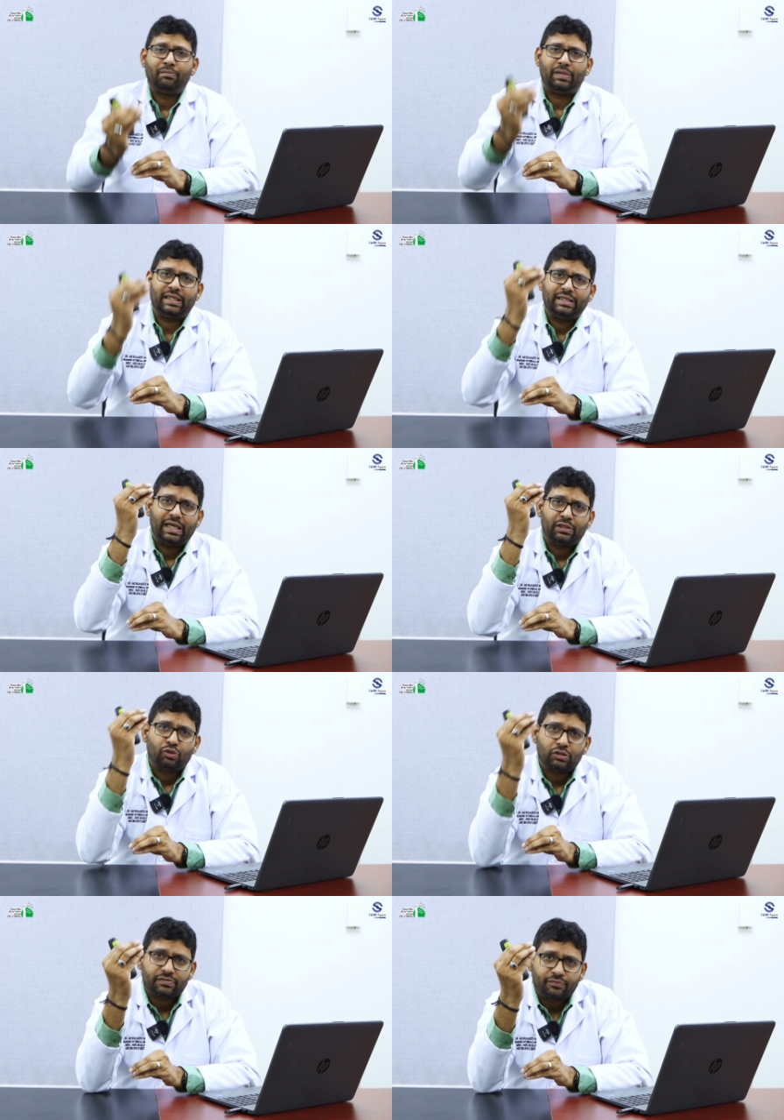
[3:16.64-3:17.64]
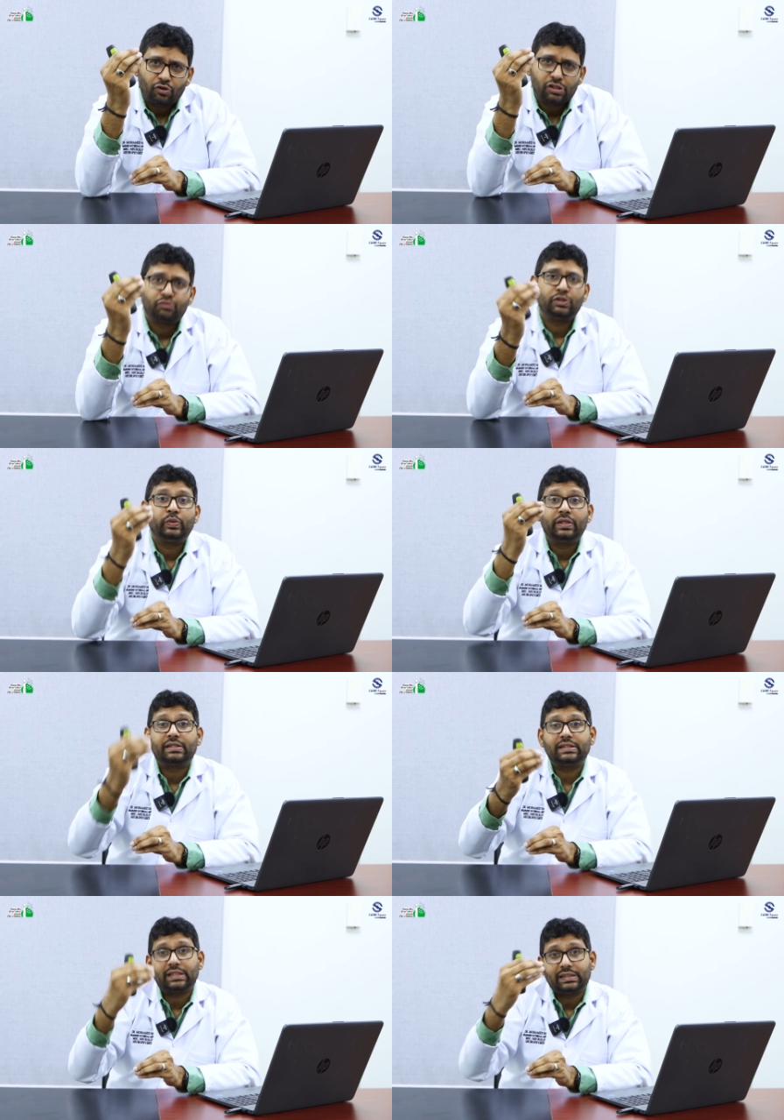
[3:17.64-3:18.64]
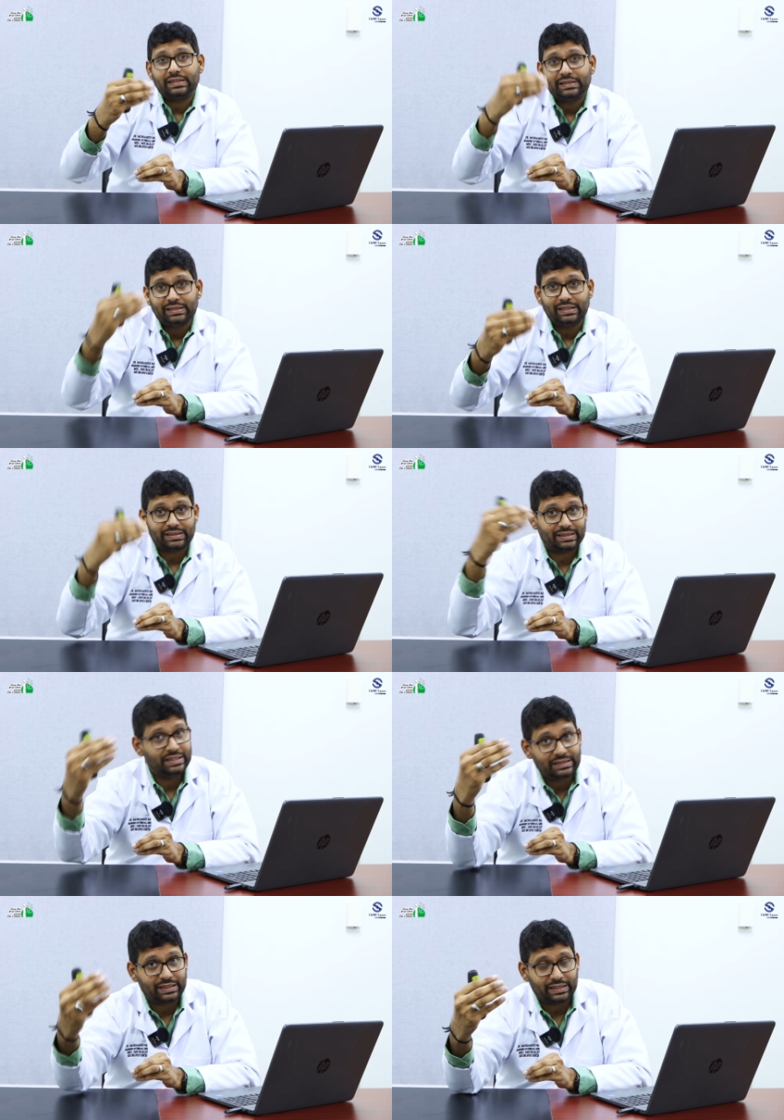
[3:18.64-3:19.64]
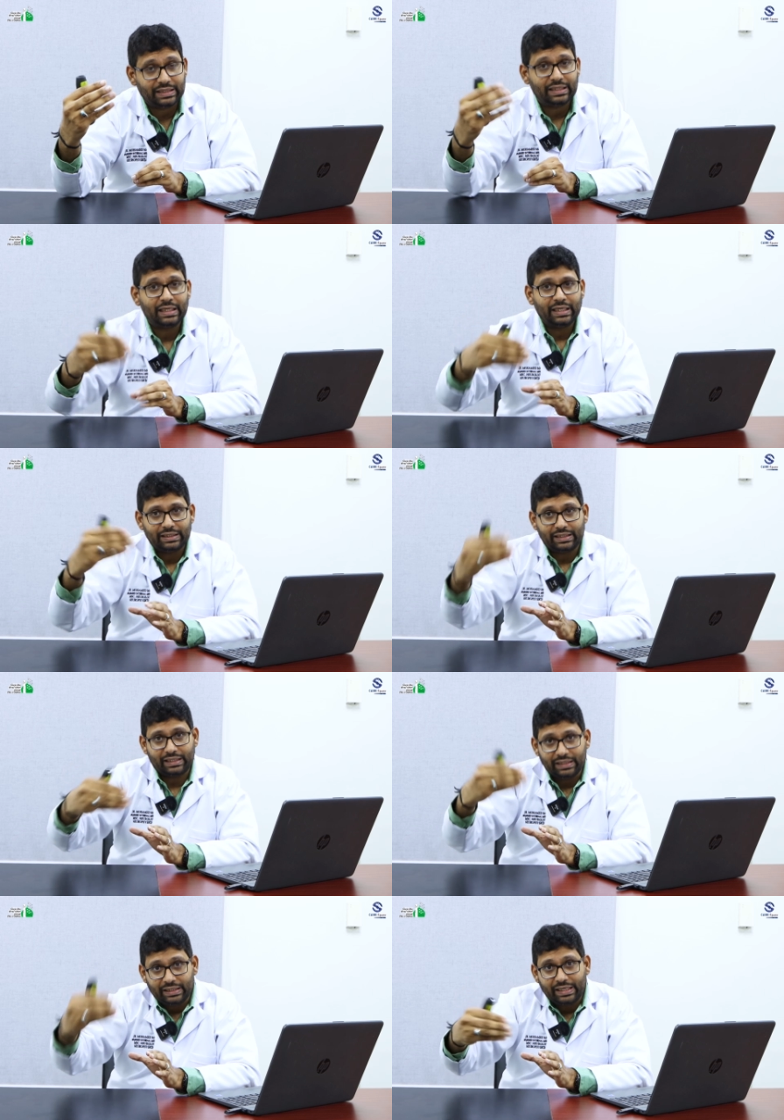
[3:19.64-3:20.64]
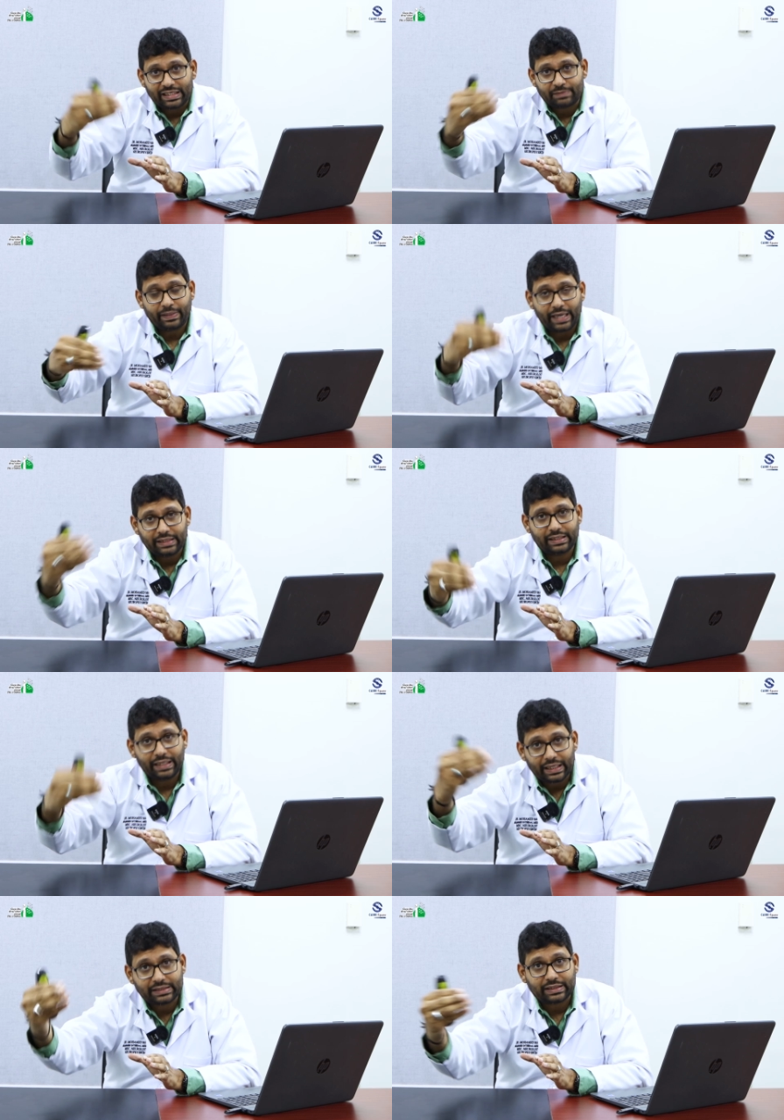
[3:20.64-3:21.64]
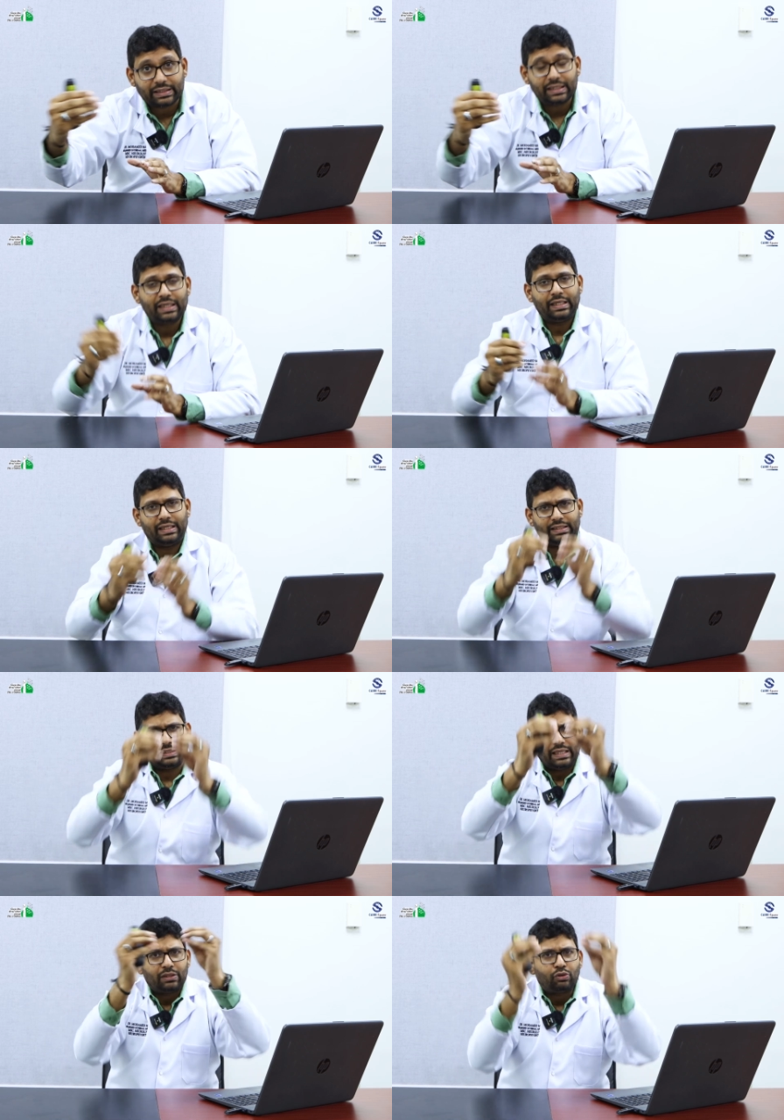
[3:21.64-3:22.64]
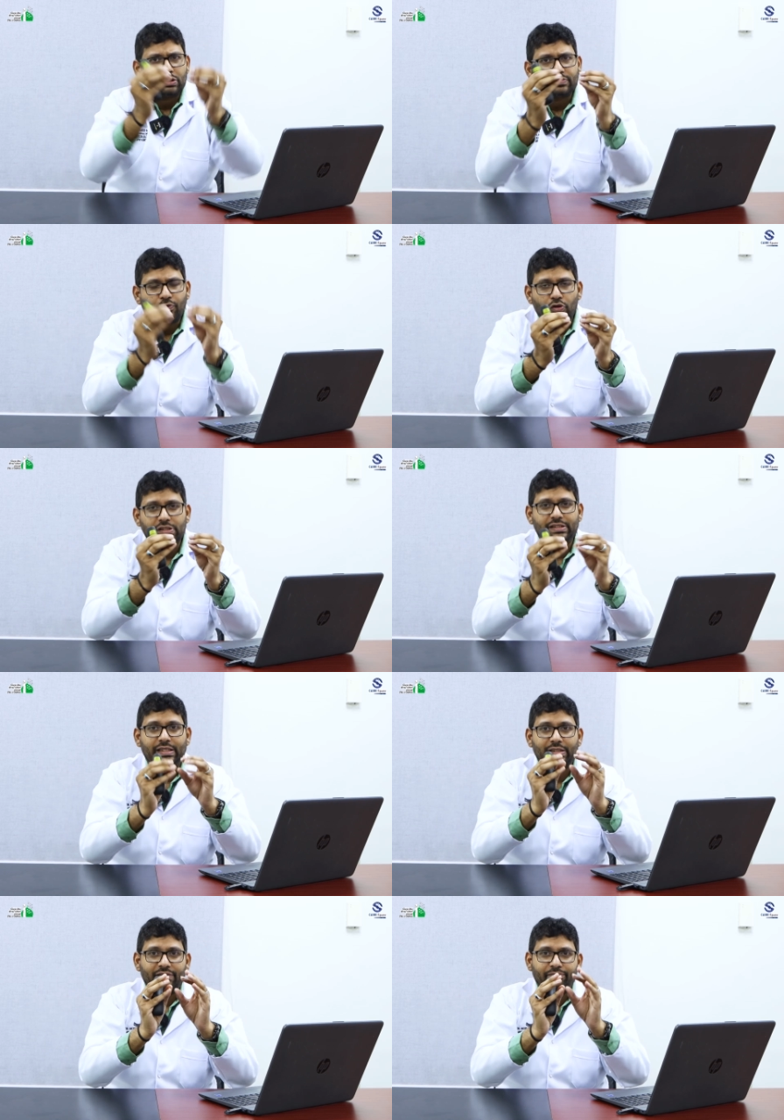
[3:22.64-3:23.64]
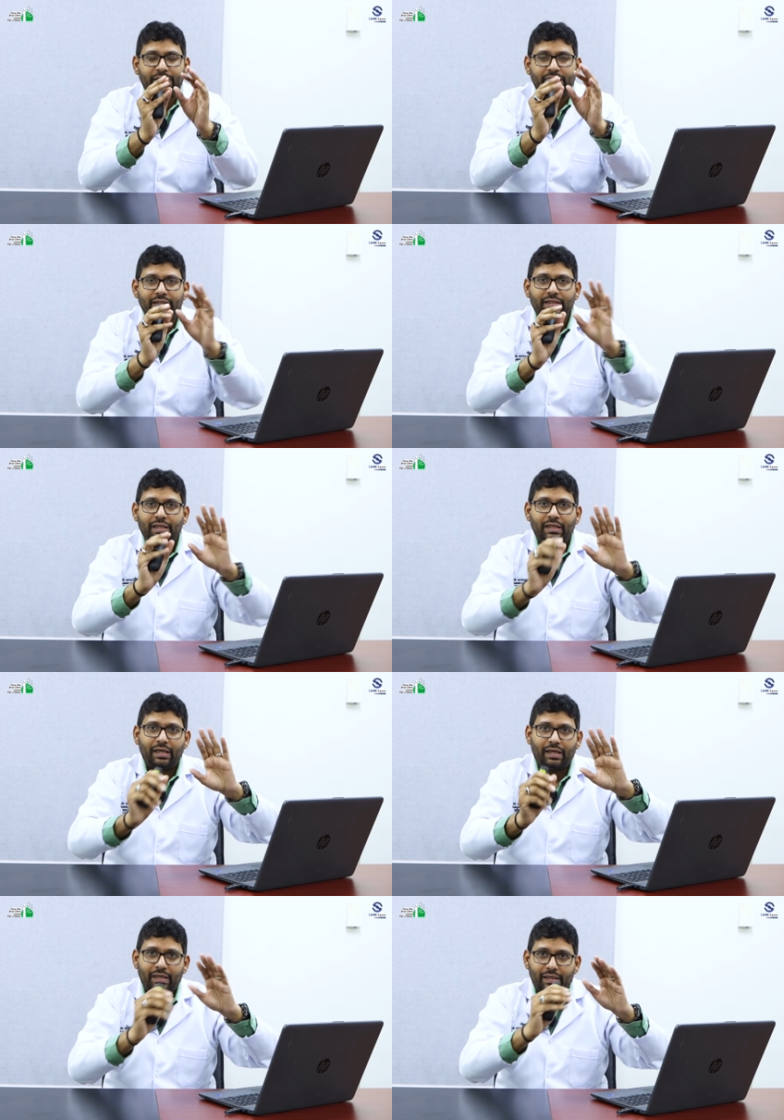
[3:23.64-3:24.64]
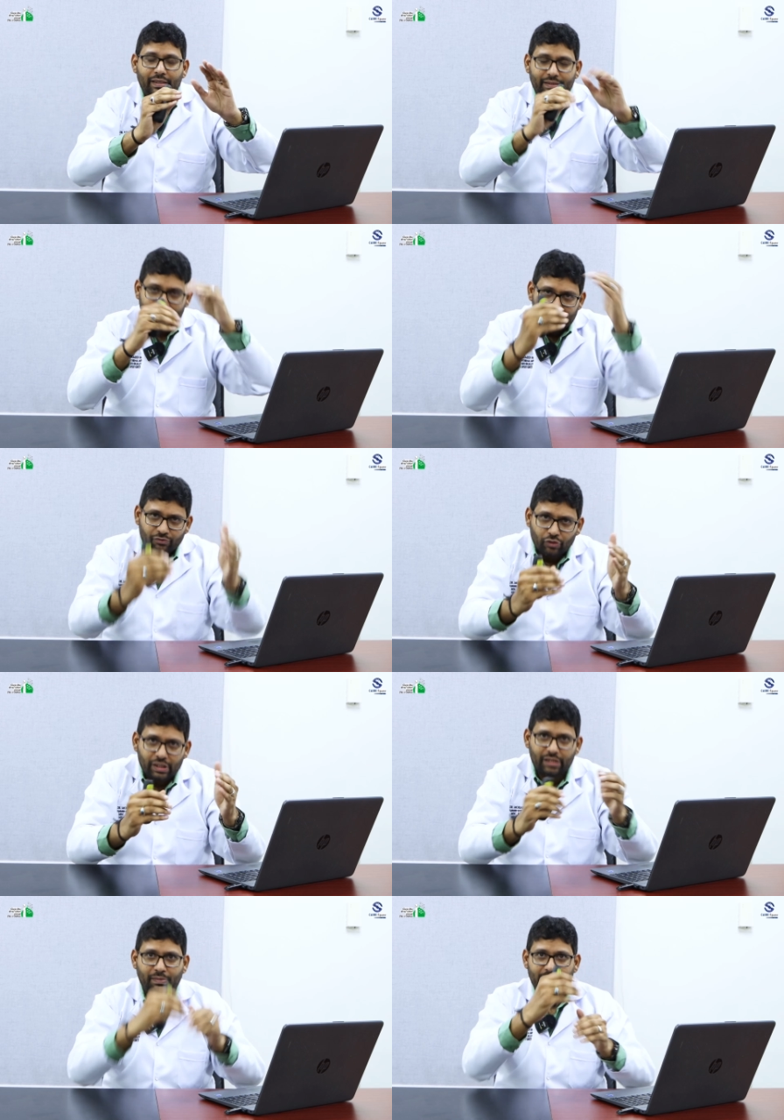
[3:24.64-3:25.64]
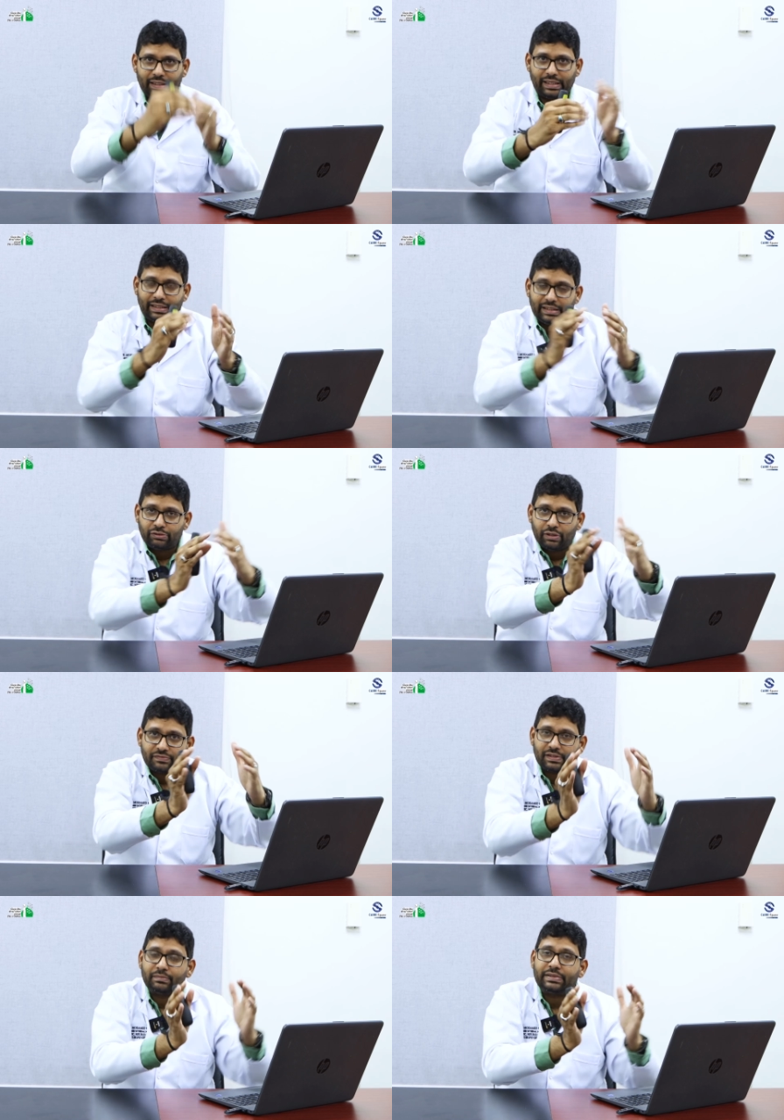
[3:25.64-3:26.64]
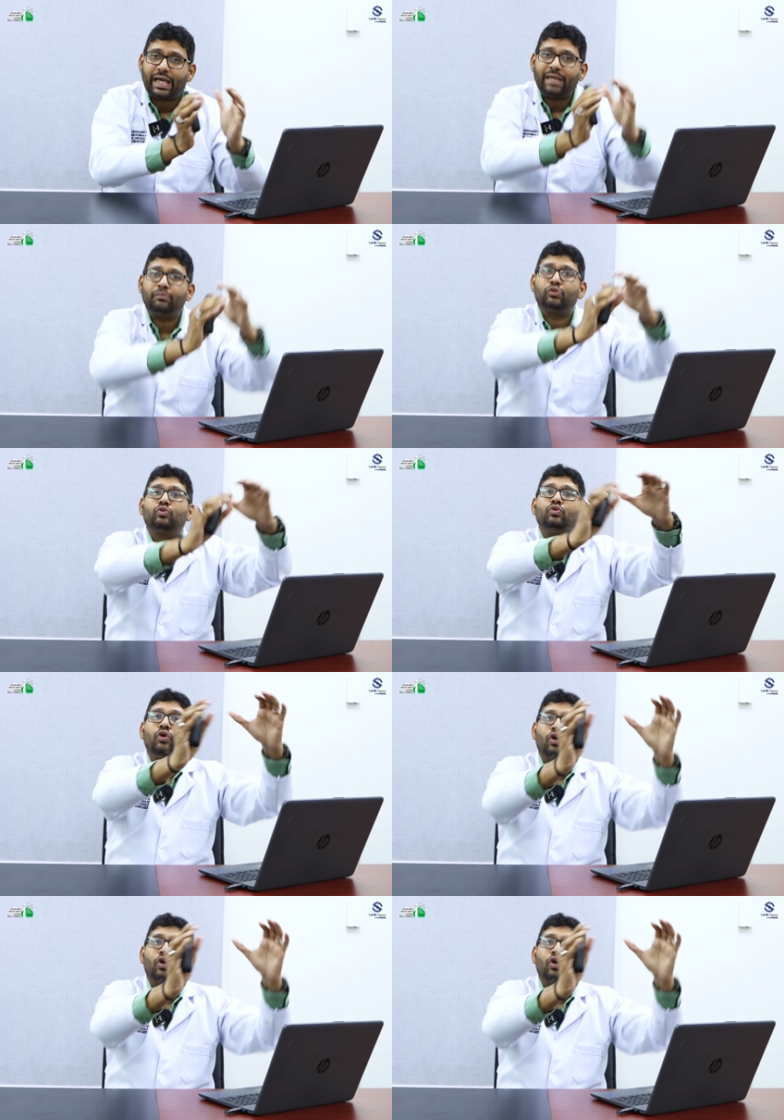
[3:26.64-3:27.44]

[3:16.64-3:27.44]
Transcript: But then there are those falls which will result in serious injury that need expedited action. And then there are those falls that have been that have occurred, but then at least you have some time to